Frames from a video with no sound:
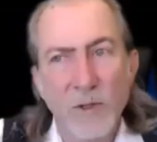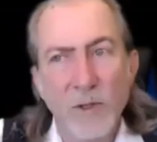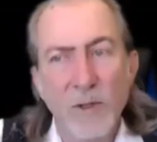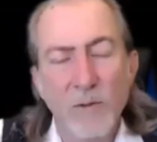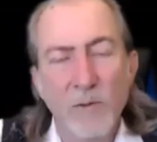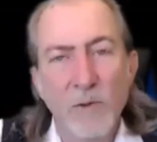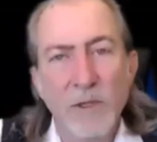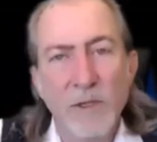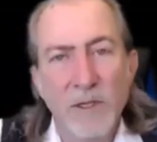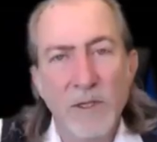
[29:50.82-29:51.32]
Sure,
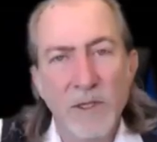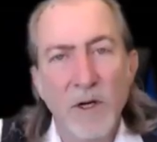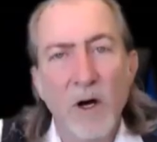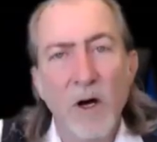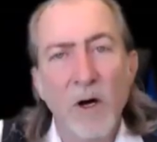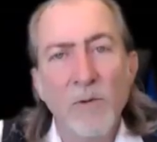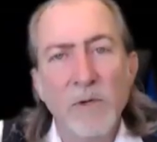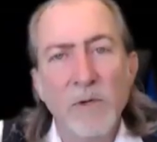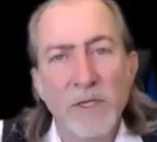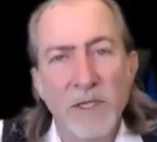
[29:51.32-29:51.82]
and we see
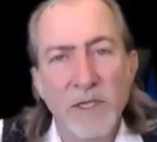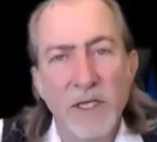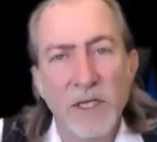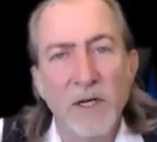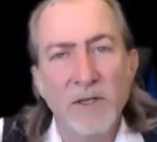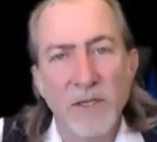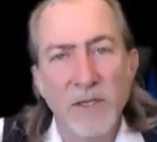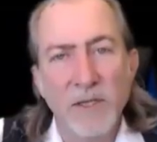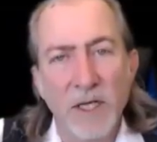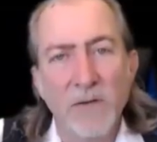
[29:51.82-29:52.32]

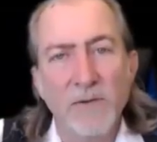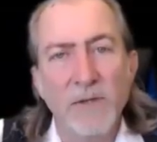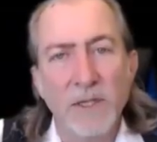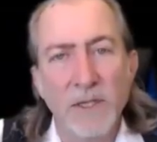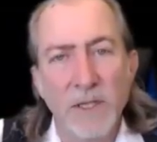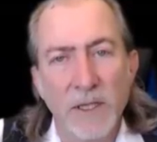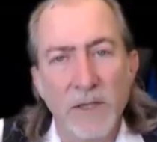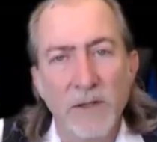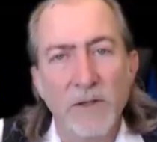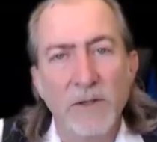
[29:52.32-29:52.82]

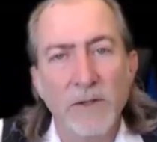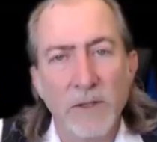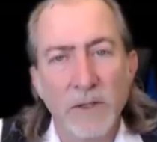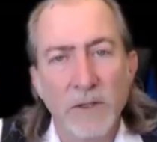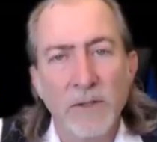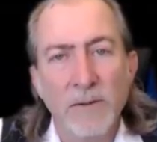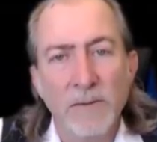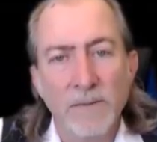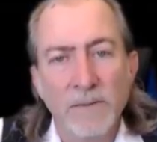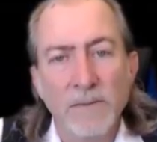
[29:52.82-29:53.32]
ourselves in
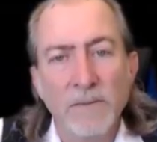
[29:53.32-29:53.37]
others.